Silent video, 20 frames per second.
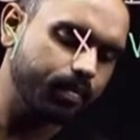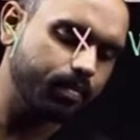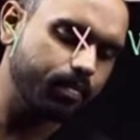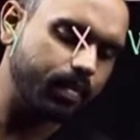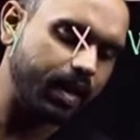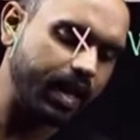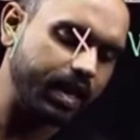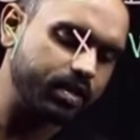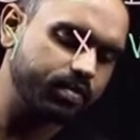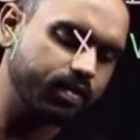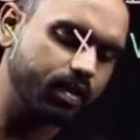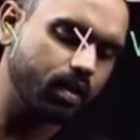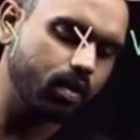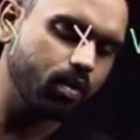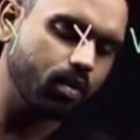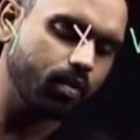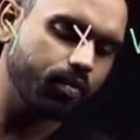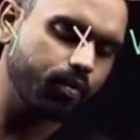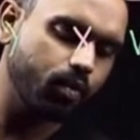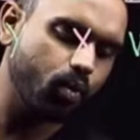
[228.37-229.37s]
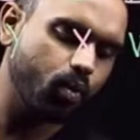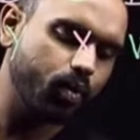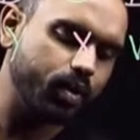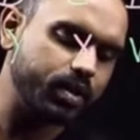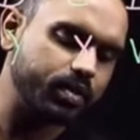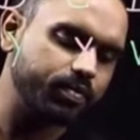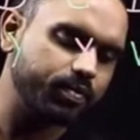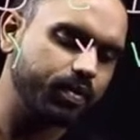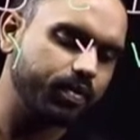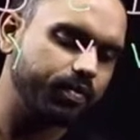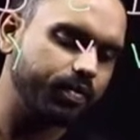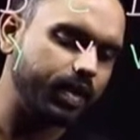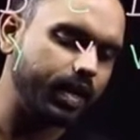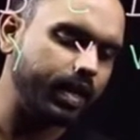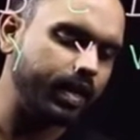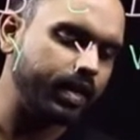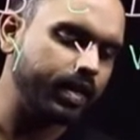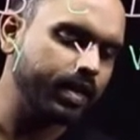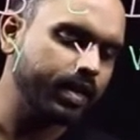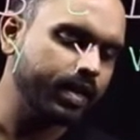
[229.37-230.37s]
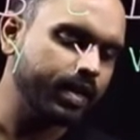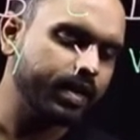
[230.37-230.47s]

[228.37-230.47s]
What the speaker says: place value of O is 15,